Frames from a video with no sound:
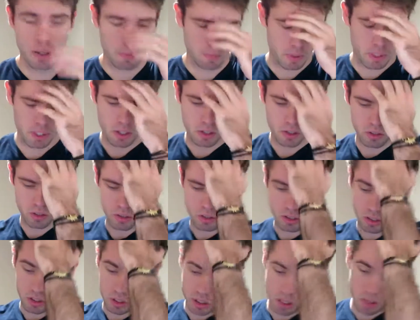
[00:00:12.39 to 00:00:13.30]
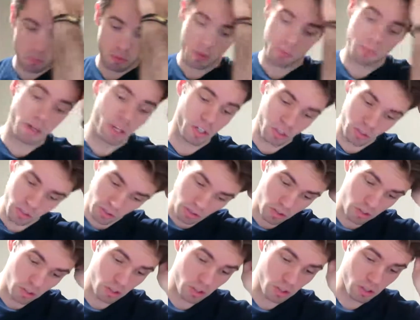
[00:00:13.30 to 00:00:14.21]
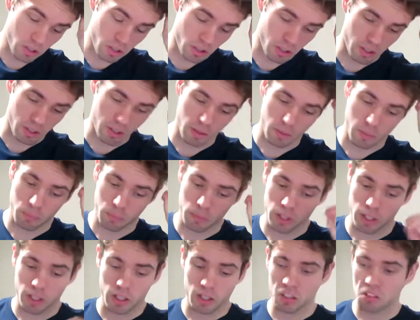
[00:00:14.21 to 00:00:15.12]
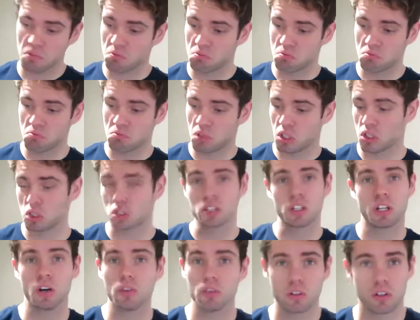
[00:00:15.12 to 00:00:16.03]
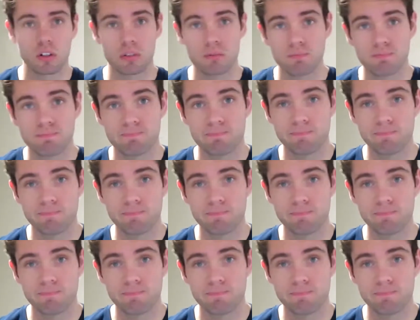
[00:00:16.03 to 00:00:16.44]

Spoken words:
Because someone mentioned that I should cover it.